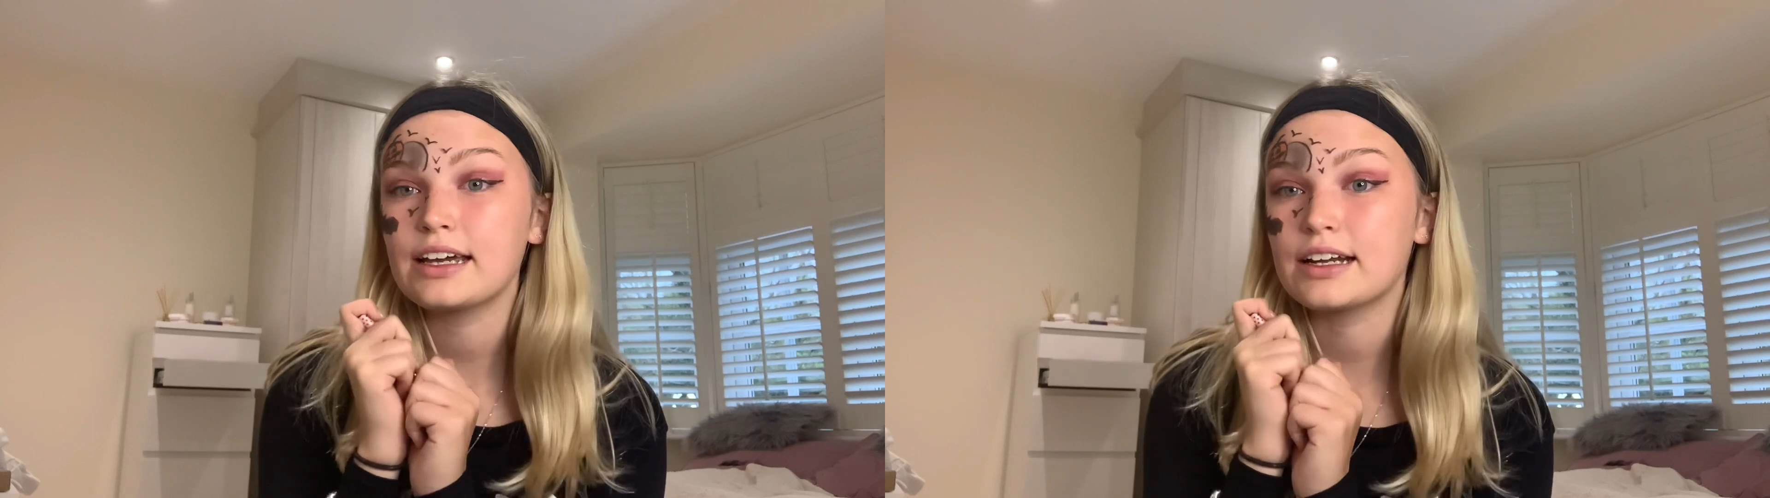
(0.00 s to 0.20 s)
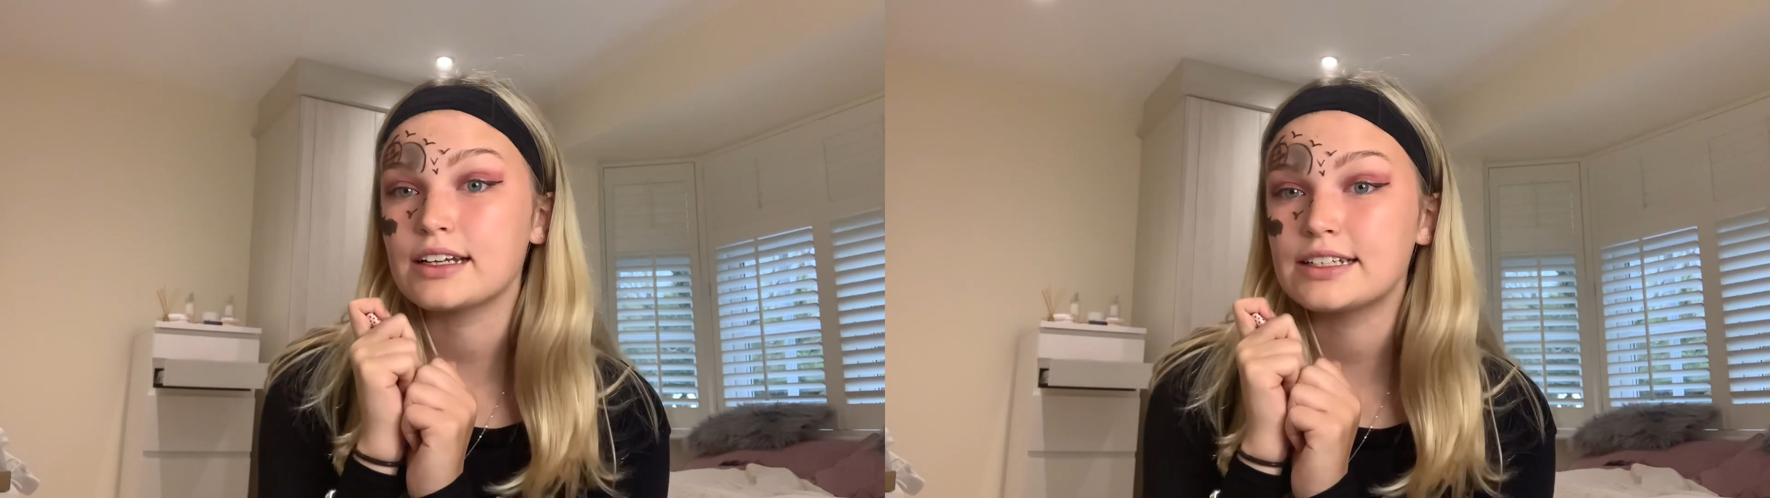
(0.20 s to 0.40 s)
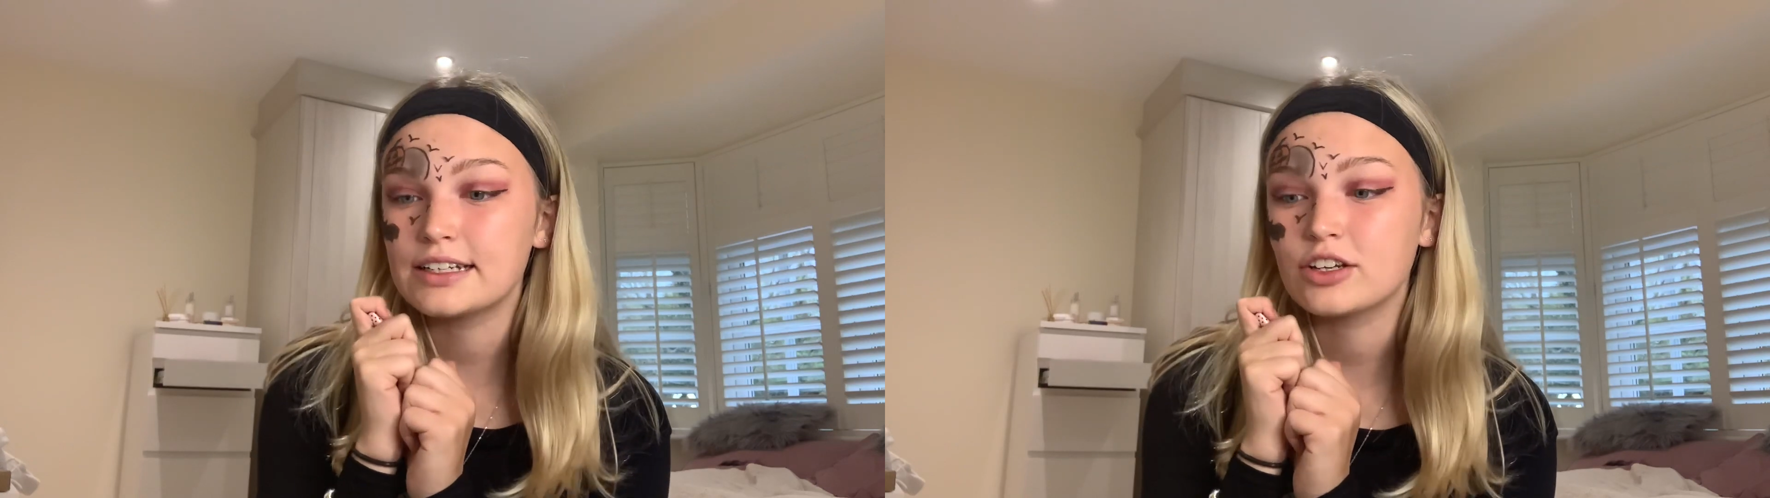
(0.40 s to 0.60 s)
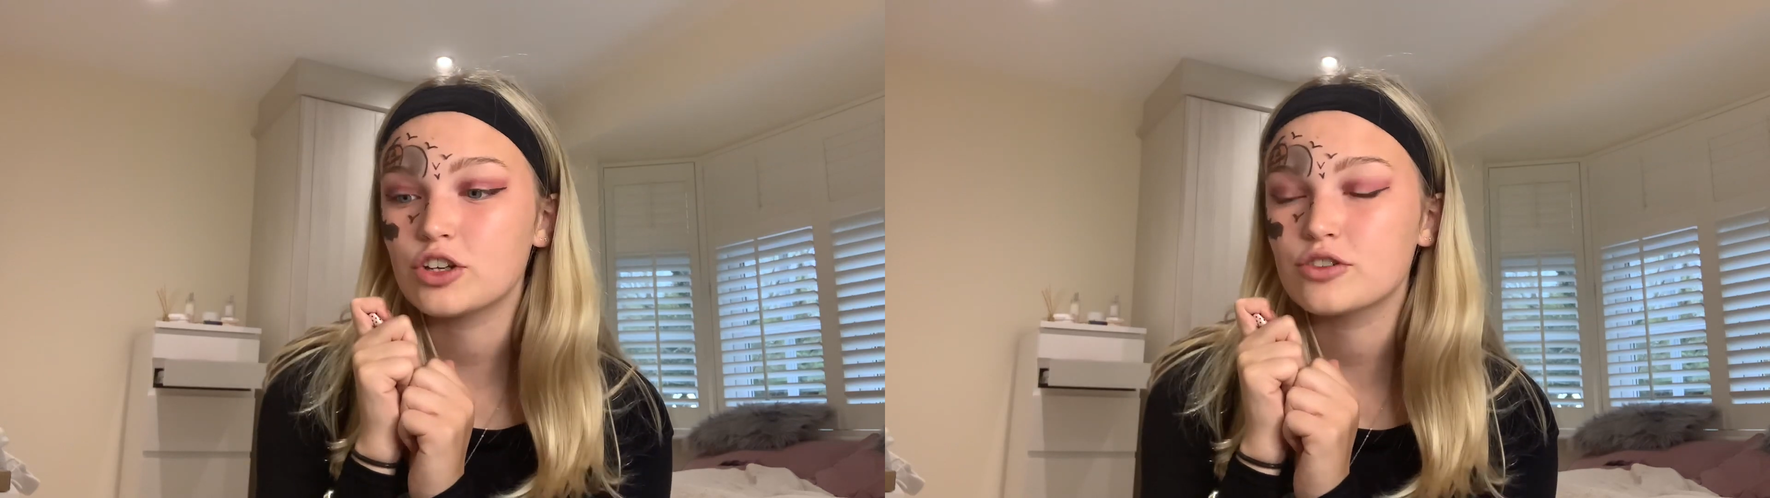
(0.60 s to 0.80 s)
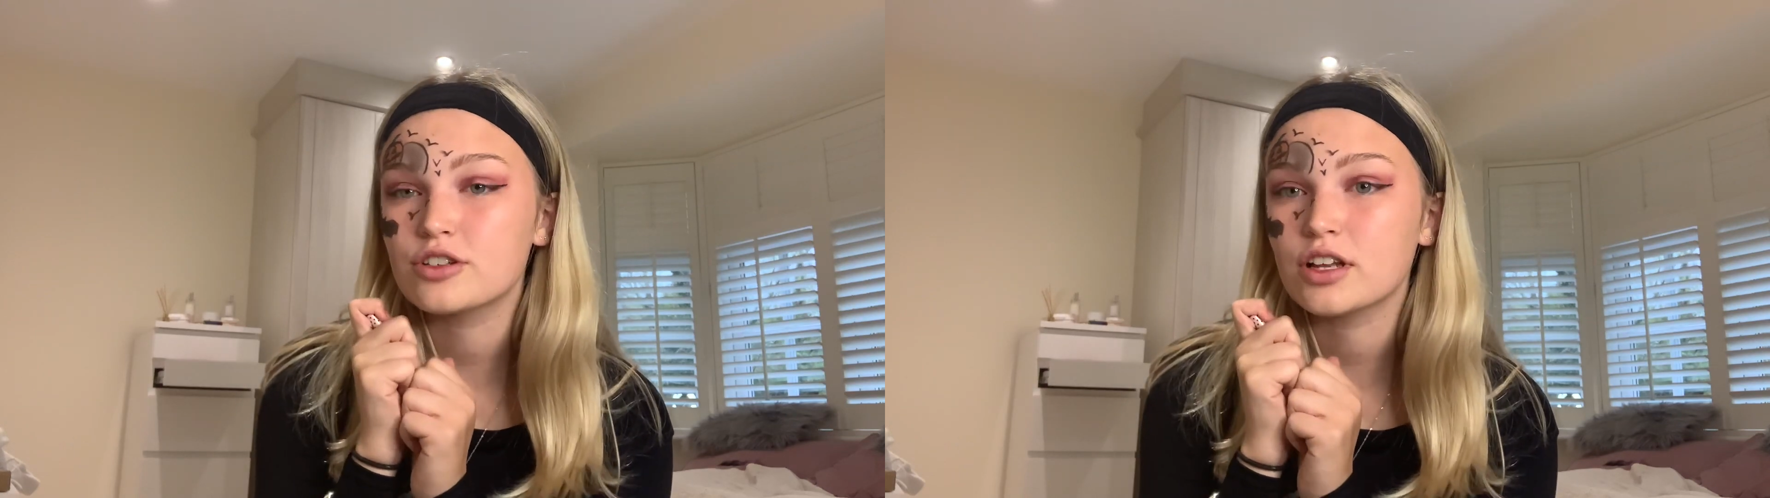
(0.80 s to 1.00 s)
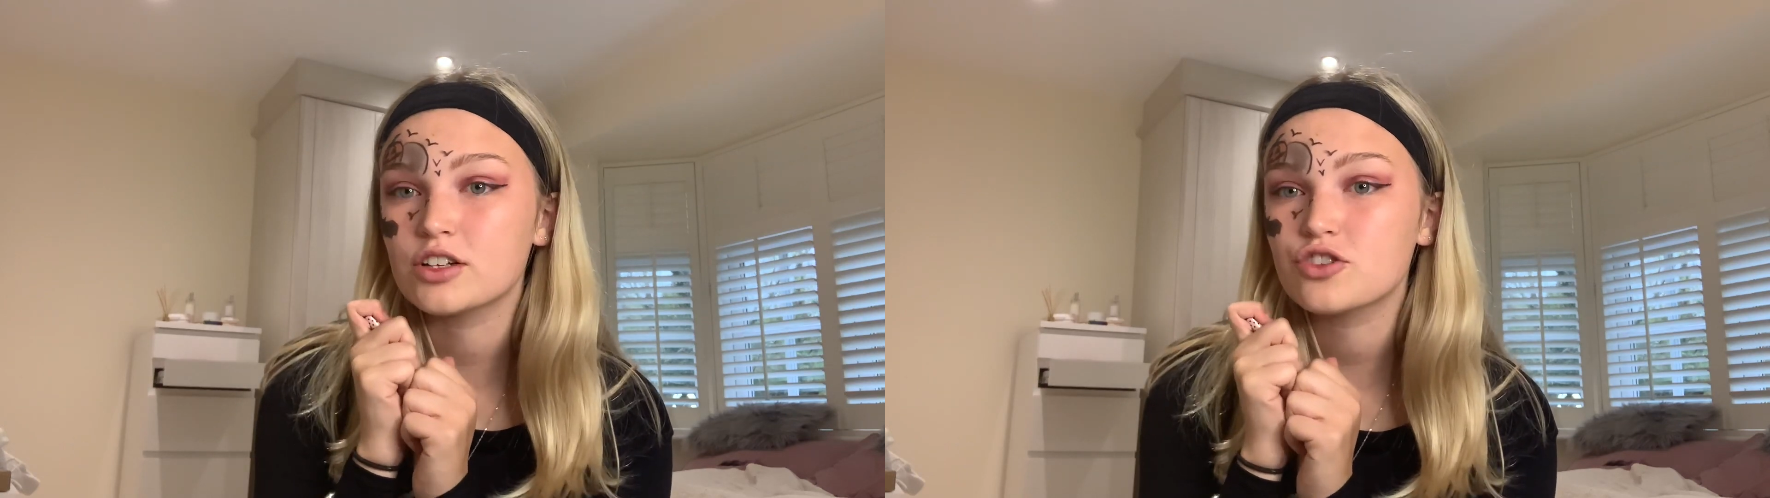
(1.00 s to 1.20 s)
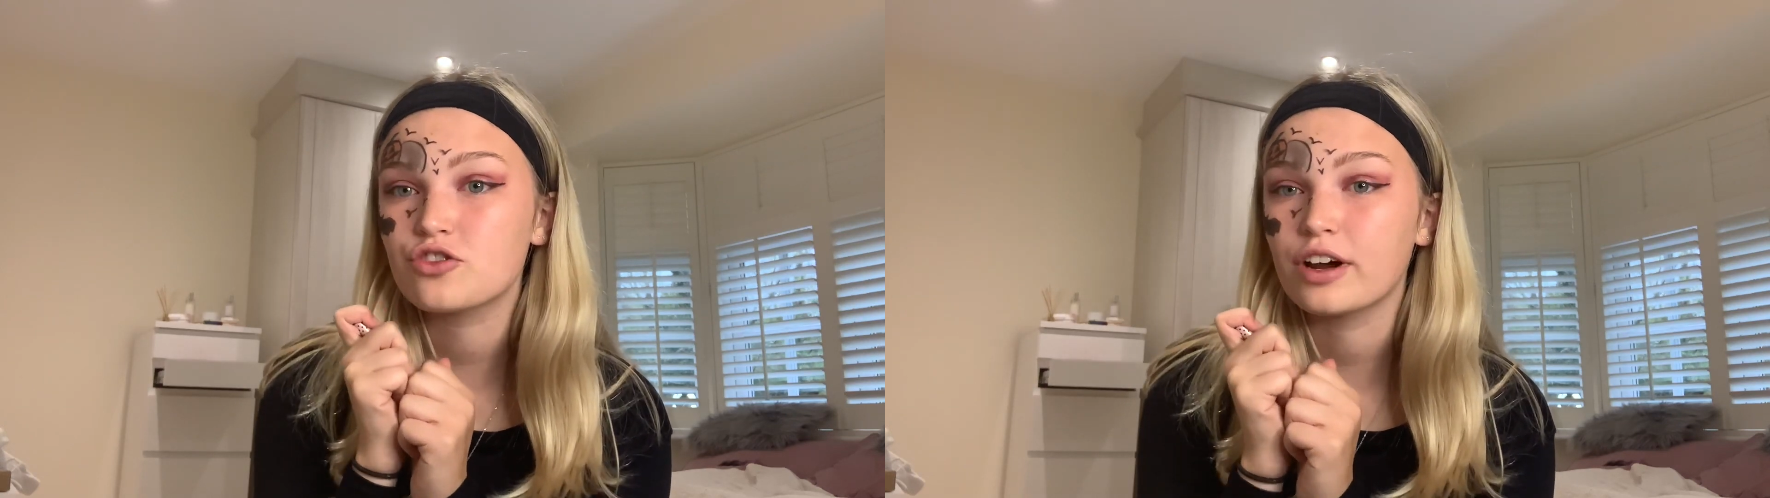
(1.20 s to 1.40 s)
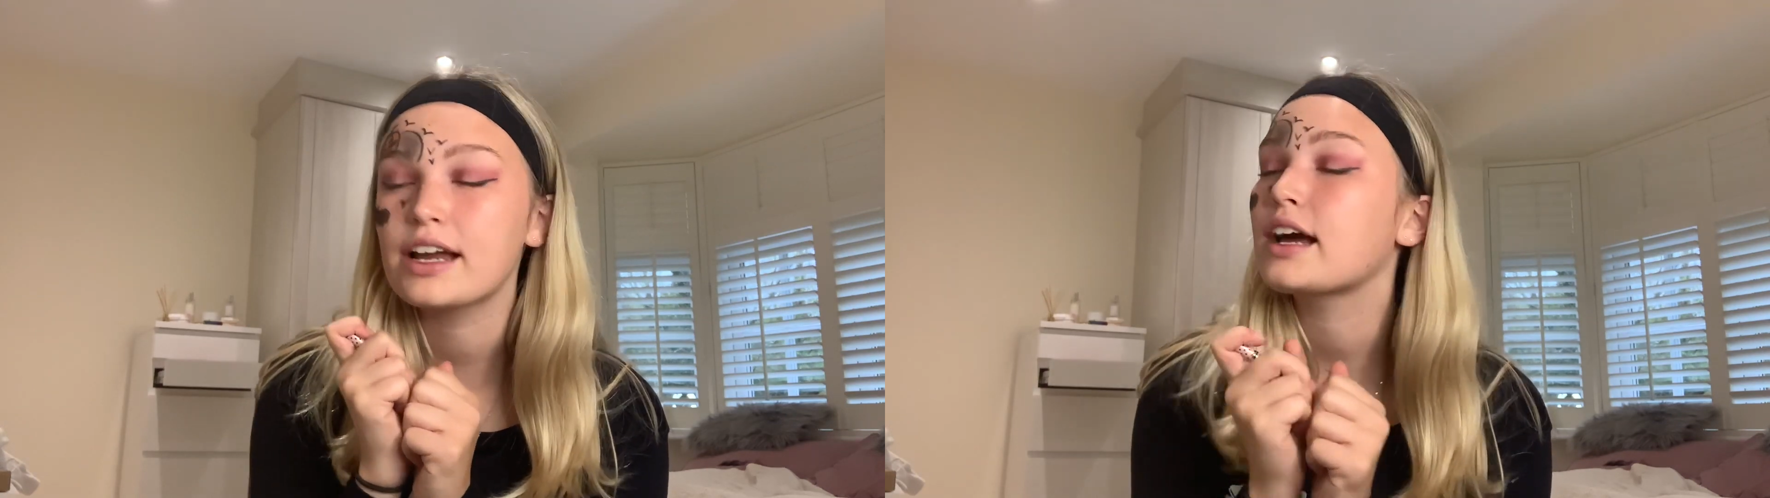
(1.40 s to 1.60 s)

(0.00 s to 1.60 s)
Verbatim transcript: and I didn't use the string